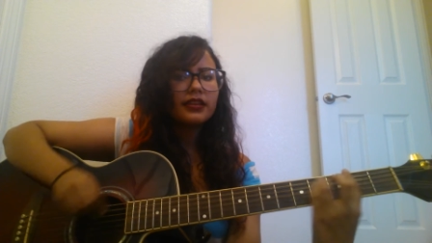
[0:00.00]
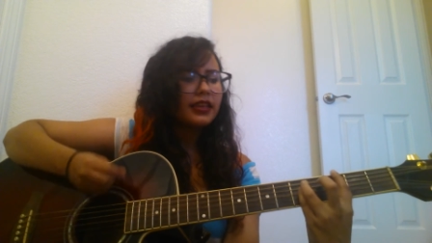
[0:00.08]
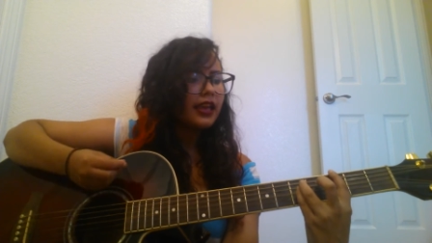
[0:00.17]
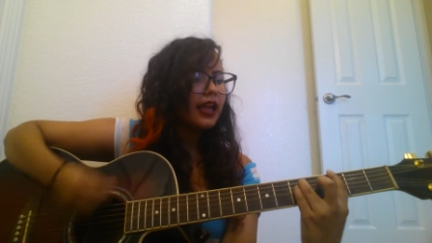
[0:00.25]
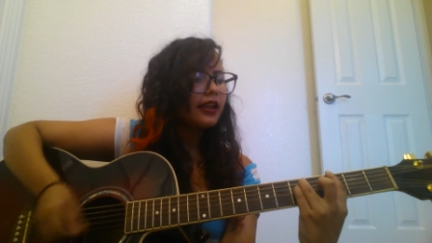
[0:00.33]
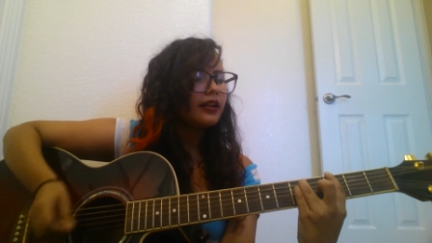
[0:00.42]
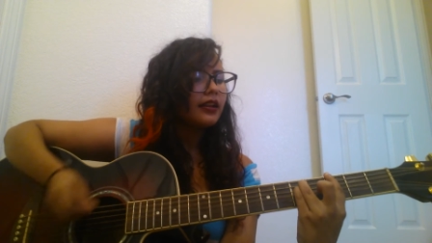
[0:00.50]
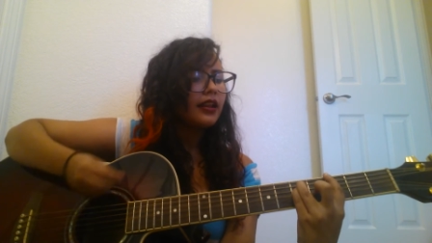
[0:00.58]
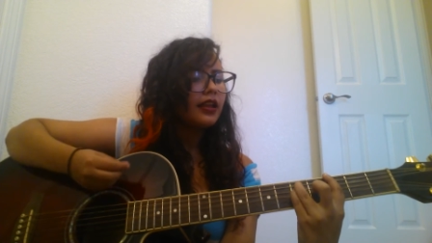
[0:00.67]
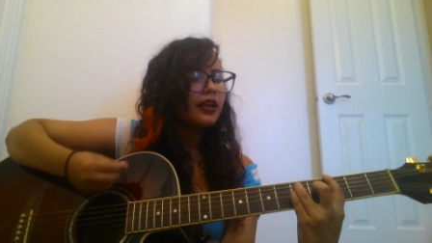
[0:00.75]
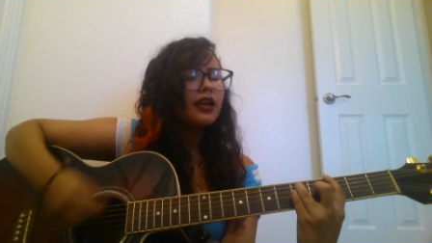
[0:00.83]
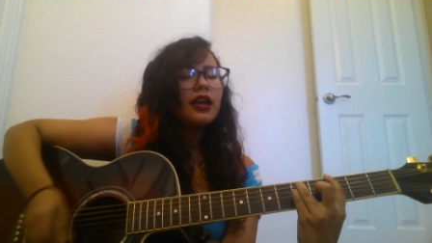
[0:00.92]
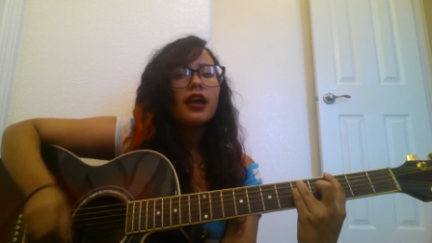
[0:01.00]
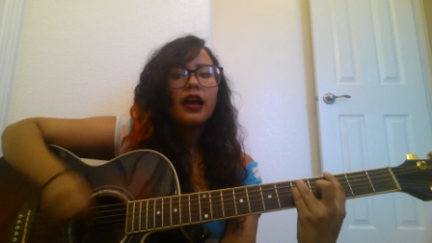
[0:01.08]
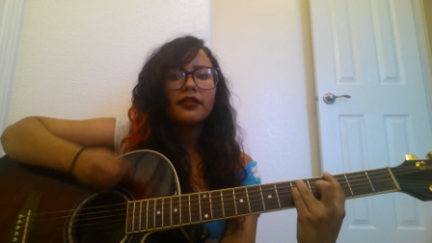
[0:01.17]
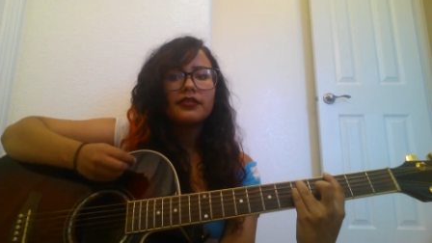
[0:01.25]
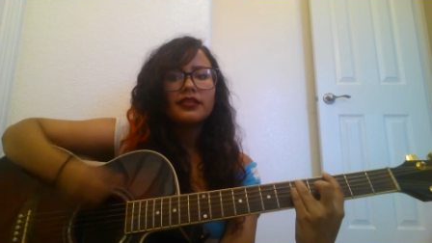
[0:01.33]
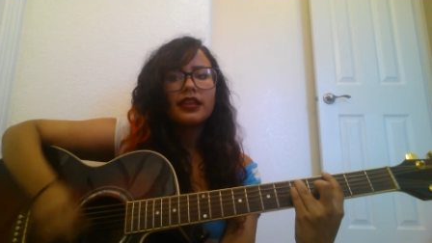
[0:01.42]
again.
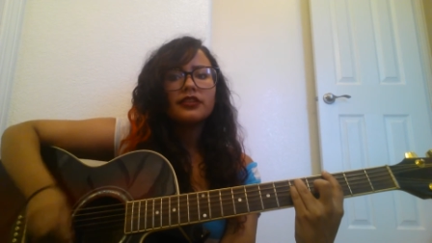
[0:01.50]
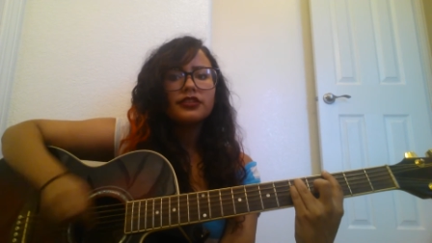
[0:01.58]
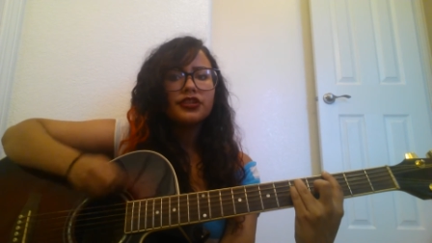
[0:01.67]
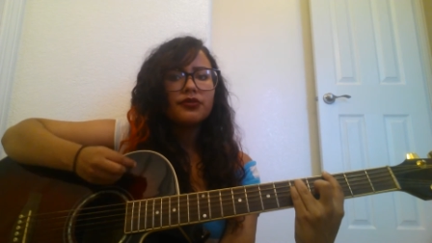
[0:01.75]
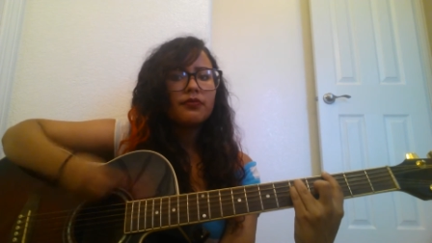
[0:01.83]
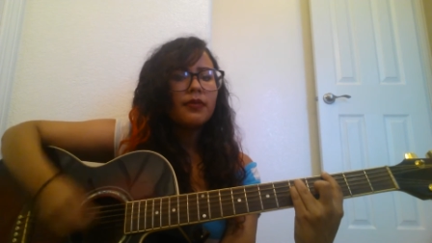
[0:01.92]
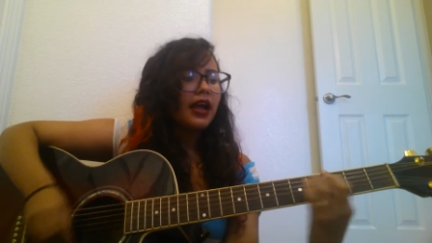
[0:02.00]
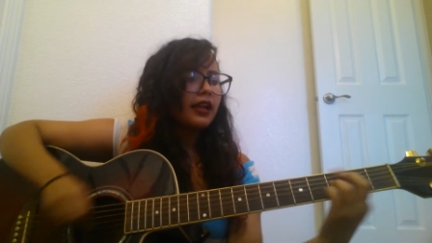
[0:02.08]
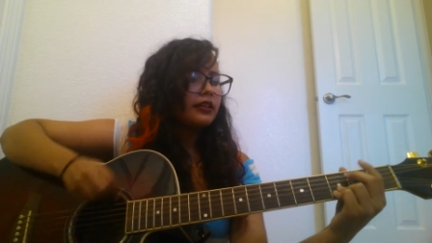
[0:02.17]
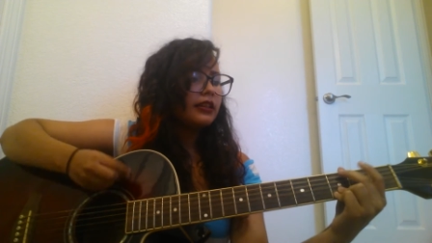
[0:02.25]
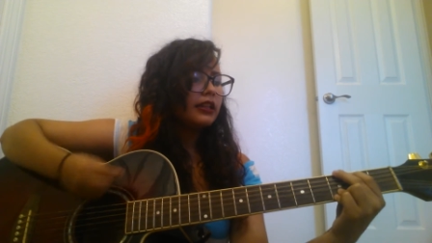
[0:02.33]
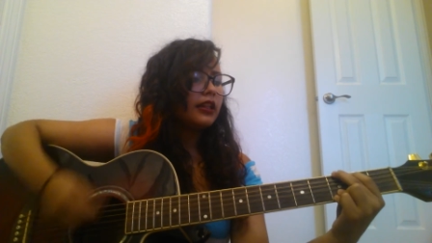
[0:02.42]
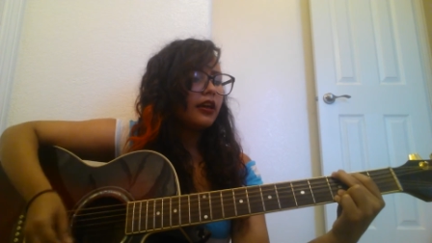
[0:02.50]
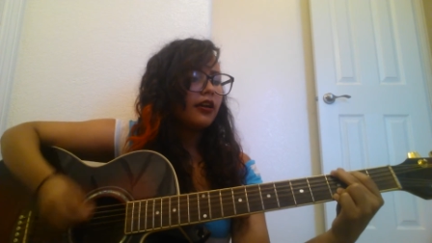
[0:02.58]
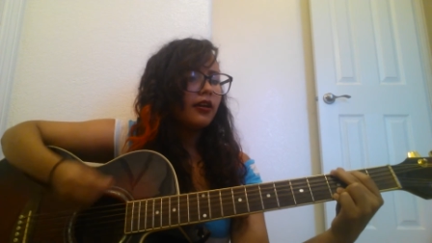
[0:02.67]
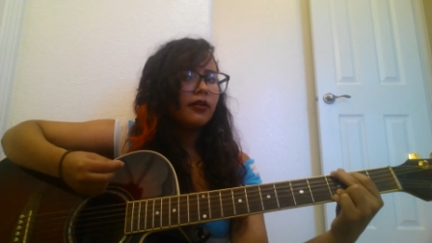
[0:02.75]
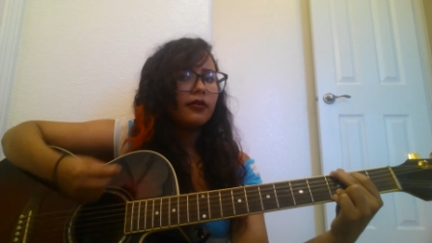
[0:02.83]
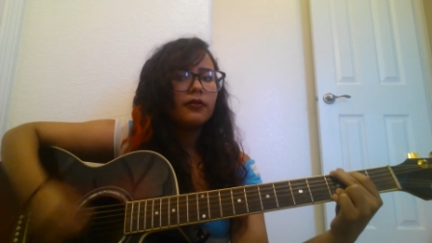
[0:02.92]
I'll send you my
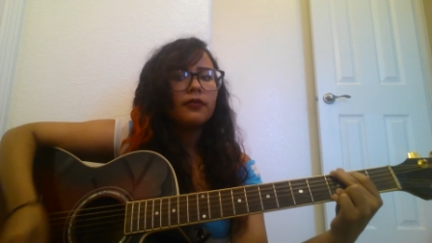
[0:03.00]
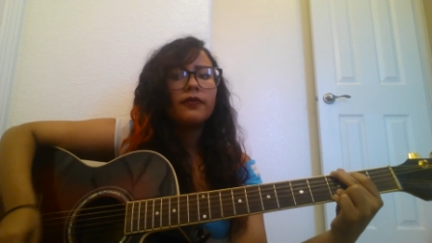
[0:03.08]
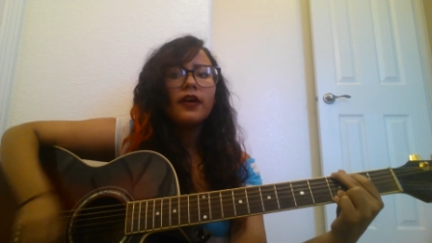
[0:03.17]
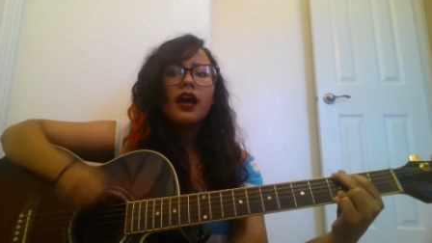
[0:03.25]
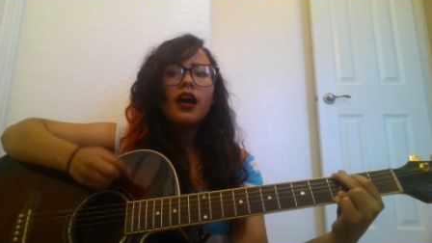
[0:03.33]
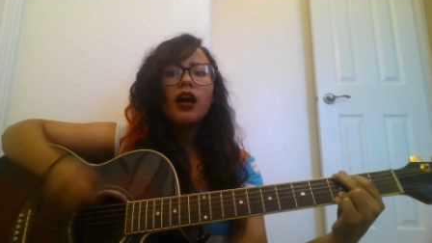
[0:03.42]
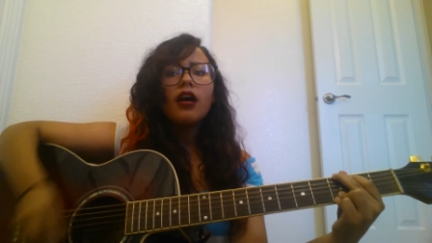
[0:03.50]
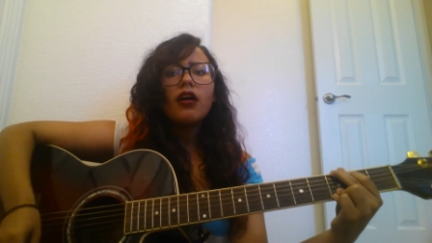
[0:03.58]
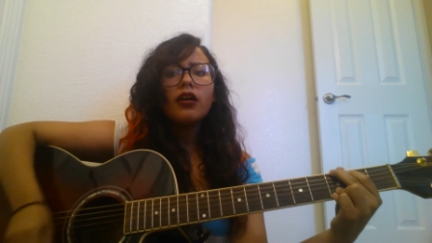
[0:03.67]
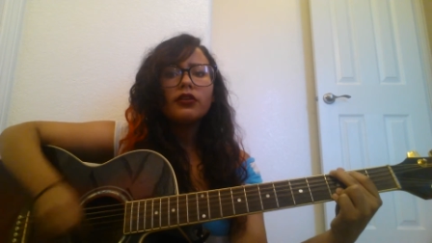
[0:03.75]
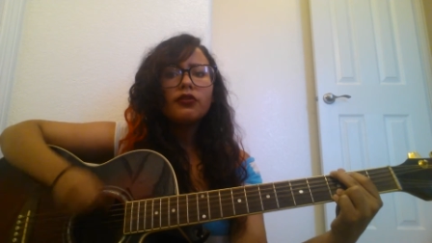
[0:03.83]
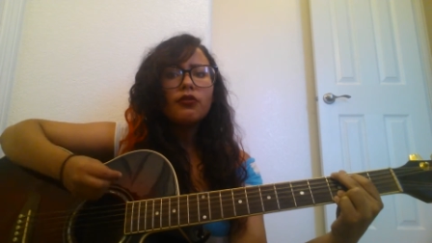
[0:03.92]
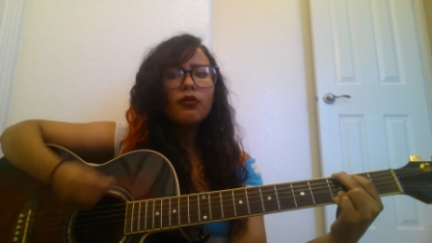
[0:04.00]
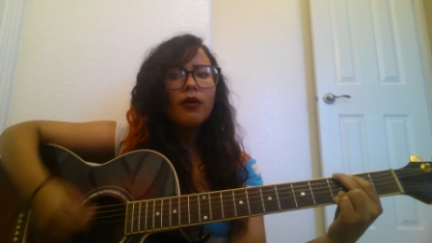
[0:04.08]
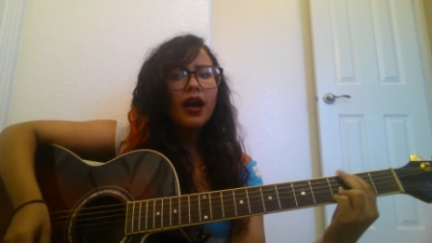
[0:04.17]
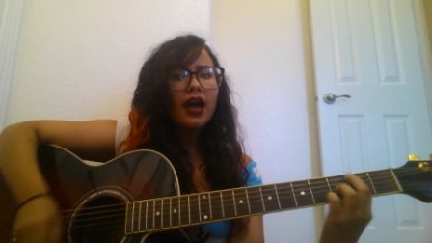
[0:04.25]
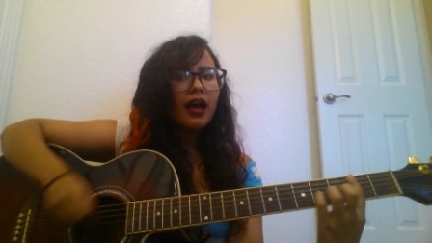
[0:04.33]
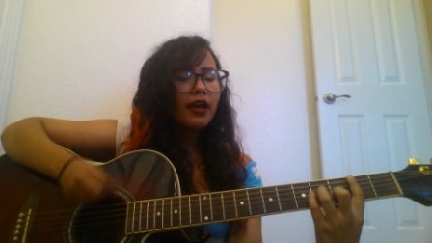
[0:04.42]
love on the
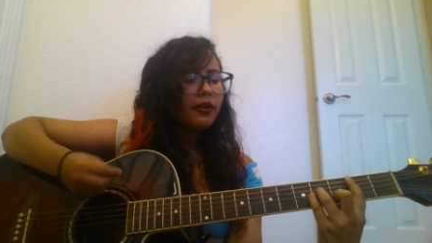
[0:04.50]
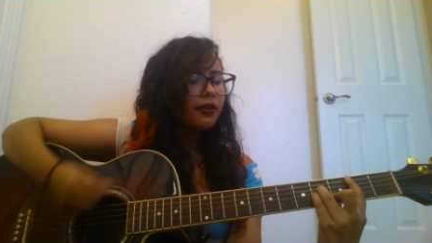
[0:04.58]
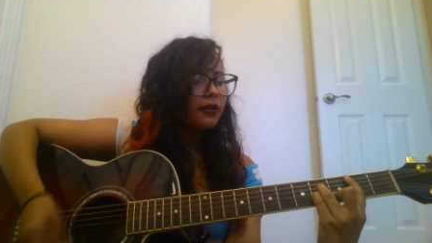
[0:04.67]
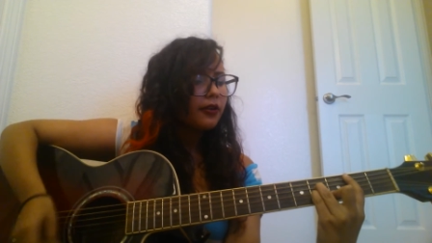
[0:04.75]
wire,